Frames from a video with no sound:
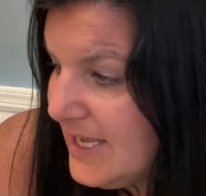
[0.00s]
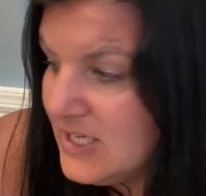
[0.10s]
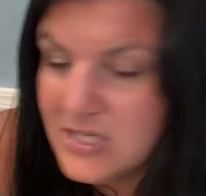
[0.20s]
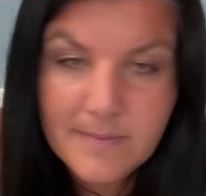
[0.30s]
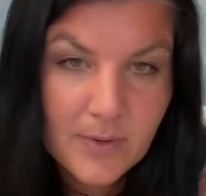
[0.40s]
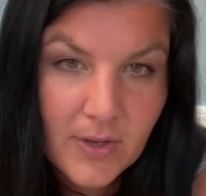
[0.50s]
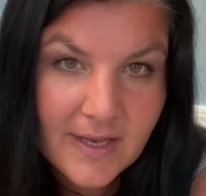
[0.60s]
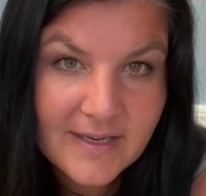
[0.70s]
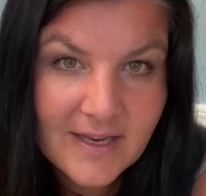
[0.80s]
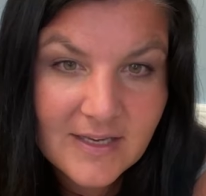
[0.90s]
to catch up
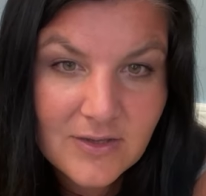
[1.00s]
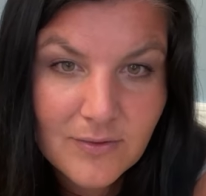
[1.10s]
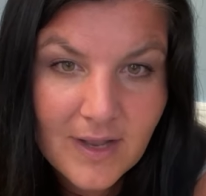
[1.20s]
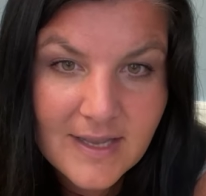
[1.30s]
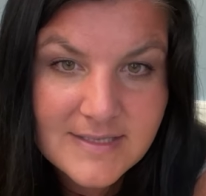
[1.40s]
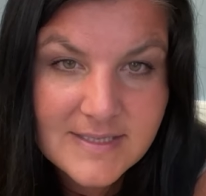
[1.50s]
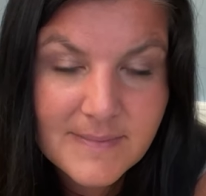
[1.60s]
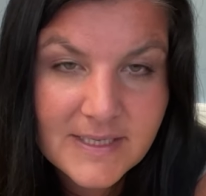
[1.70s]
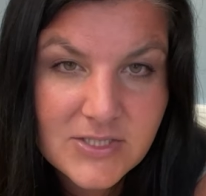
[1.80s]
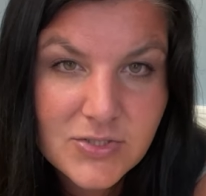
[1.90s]
on getting you guys as
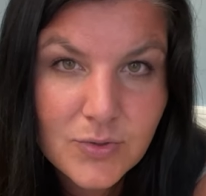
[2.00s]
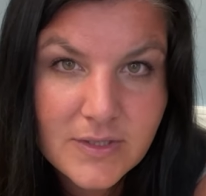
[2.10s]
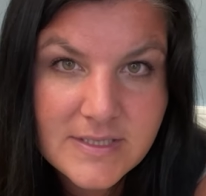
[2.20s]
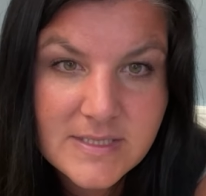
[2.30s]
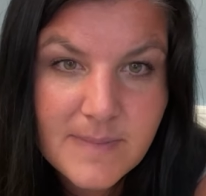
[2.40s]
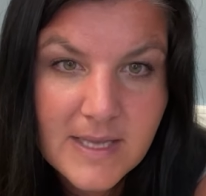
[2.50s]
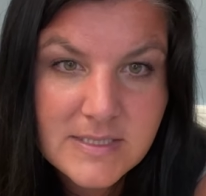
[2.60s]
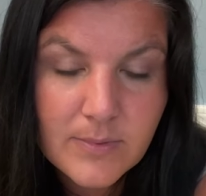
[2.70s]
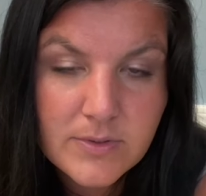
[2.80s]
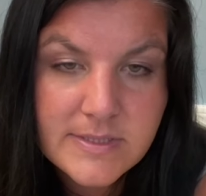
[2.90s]
many tutorials as
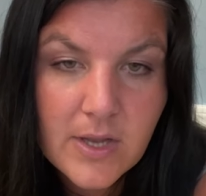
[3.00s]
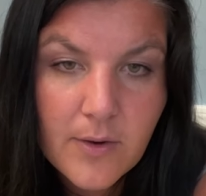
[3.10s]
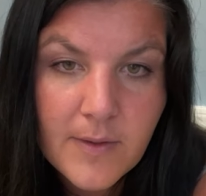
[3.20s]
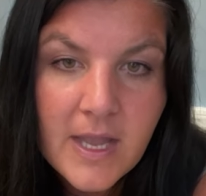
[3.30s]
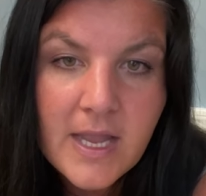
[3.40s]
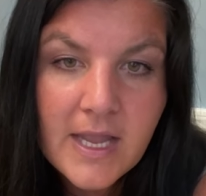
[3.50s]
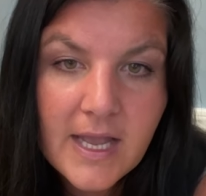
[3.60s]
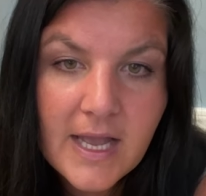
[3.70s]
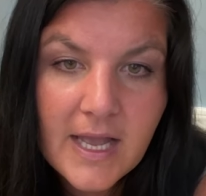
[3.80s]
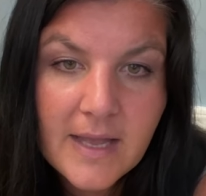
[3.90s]
possible. So
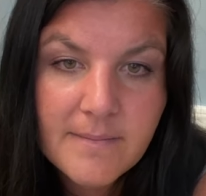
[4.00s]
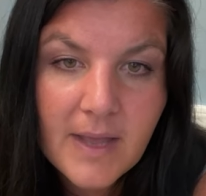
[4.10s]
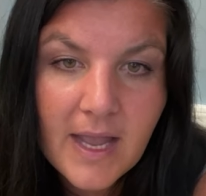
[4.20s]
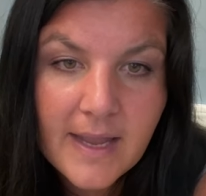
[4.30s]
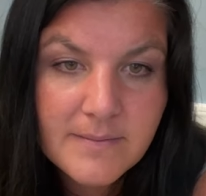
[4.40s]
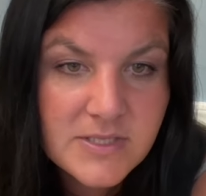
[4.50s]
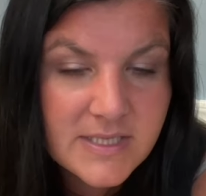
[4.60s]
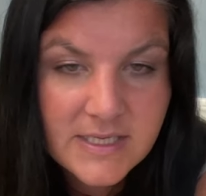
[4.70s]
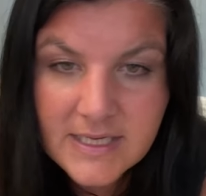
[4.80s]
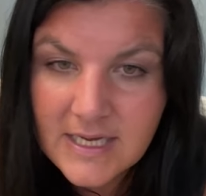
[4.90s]
I'm
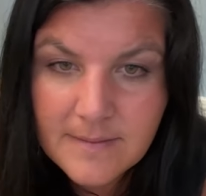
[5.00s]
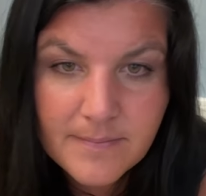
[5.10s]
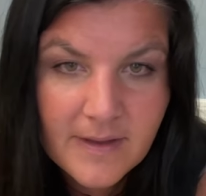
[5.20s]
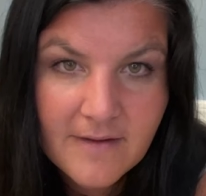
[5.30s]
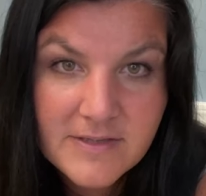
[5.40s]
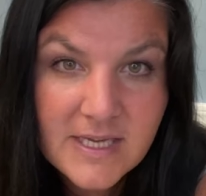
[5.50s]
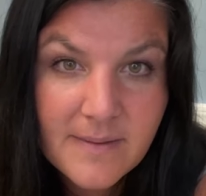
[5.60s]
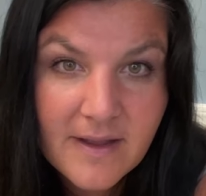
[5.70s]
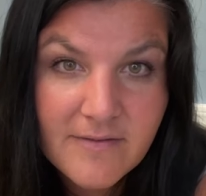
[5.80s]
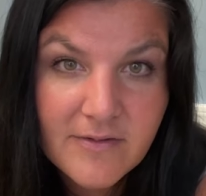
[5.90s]
just going to keep, every time
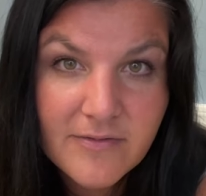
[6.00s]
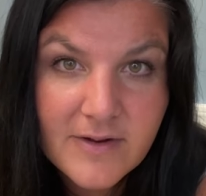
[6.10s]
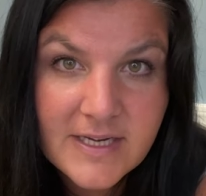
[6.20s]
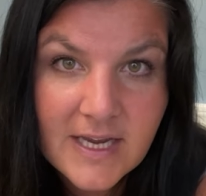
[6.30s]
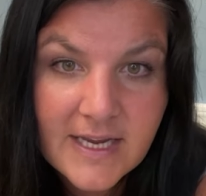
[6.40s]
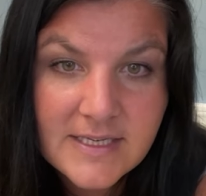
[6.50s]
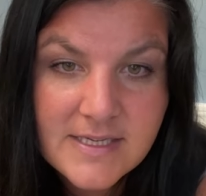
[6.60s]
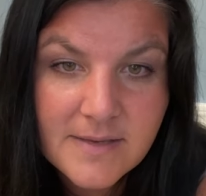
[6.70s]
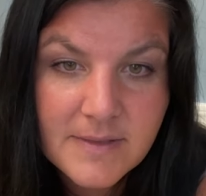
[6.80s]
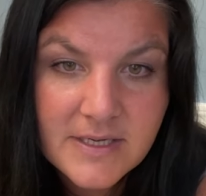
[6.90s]
I have a free night,
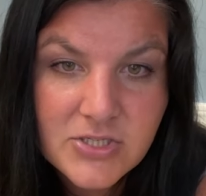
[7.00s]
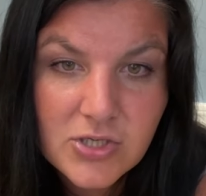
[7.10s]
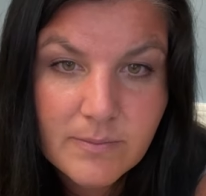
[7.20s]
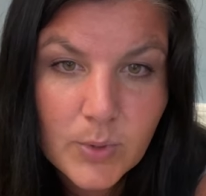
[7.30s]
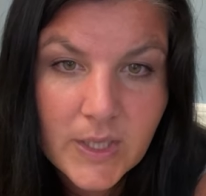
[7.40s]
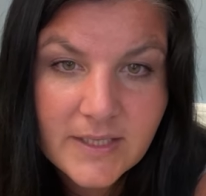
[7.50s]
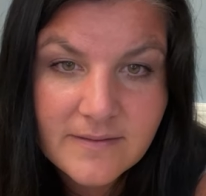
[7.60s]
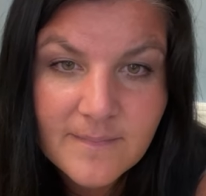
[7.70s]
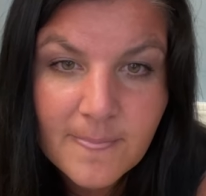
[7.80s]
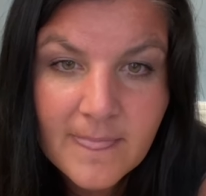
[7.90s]
I'm going to jump
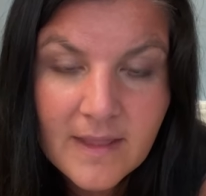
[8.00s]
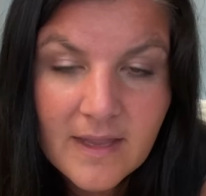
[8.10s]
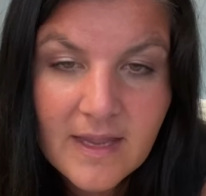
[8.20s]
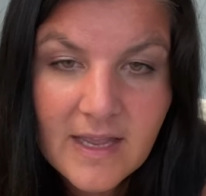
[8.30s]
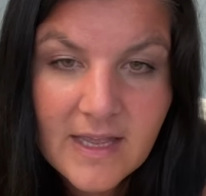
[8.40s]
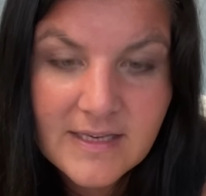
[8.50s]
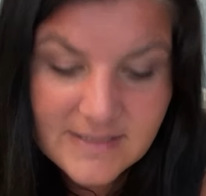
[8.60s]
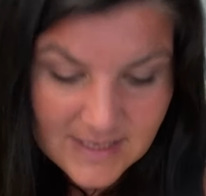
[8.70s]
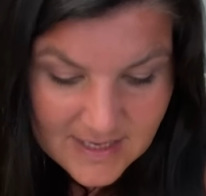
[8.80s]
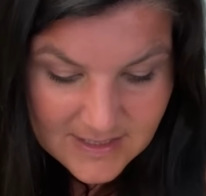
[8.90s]
on
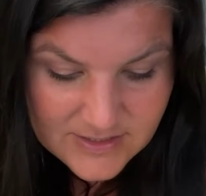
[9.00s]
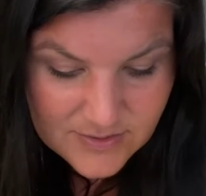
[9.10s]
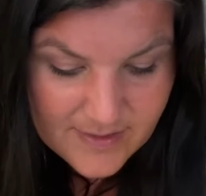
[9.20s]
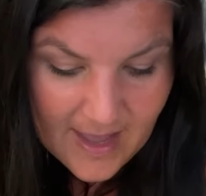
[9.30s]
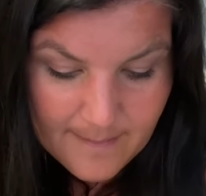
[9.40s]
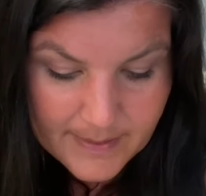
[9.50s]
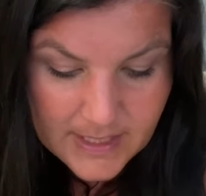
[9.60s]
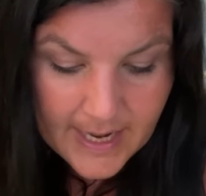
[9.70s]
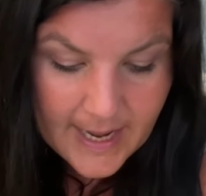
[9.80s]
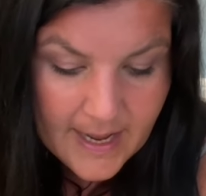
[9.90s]
and do that. But
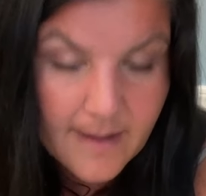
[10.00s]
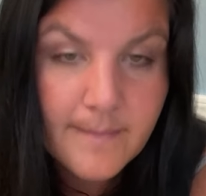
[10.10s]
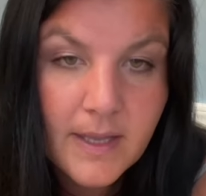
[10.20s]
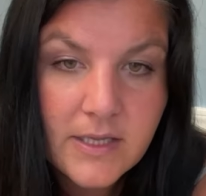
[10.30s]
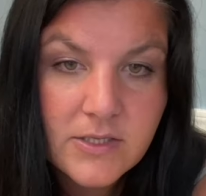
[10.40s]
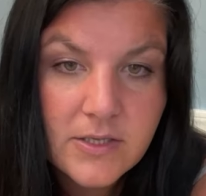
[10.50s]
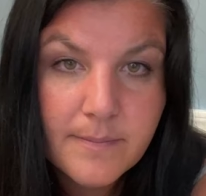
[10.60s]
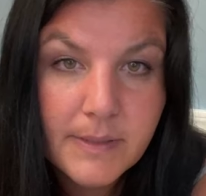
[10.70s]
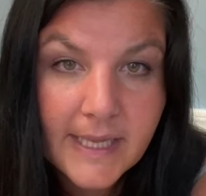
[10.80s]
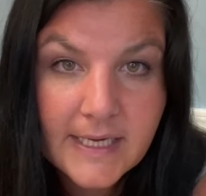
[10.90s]
I am
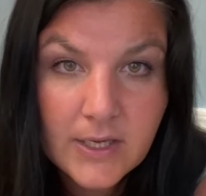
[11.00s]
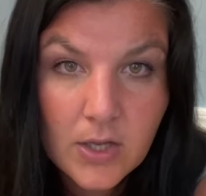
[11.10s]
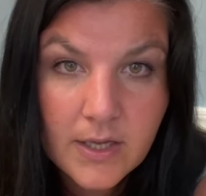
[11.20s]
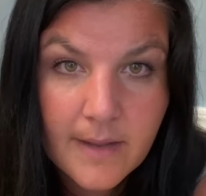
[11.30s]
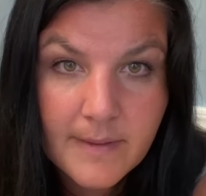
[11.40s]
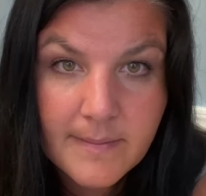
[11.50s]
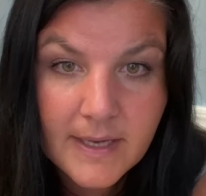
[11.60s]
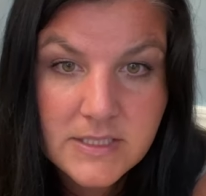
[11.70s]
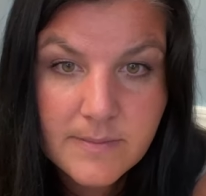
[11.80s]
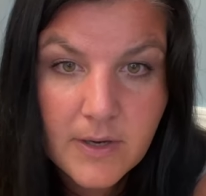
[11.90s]
planning on coming
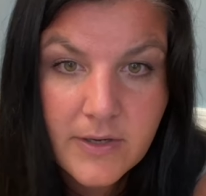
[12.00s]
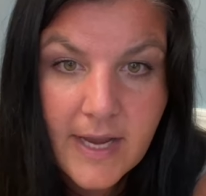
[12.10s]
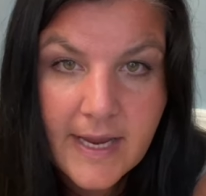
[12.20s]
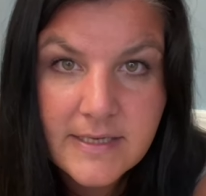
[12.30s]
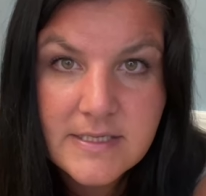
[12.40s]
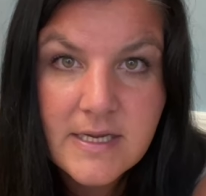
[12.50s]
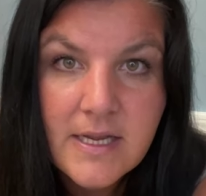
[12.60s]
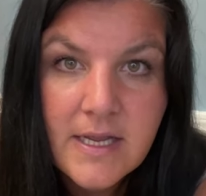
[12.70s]
back tomorrow night.